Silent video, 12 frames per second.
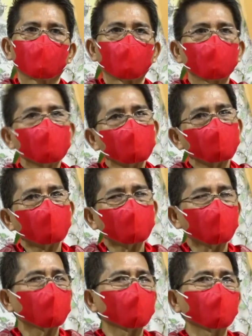Now, this
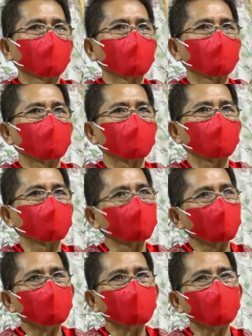particular
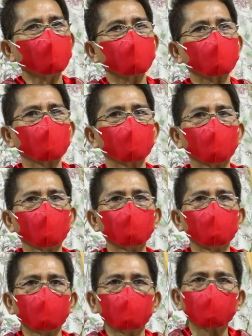definition
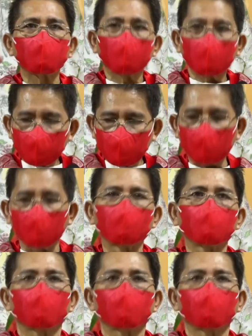of the description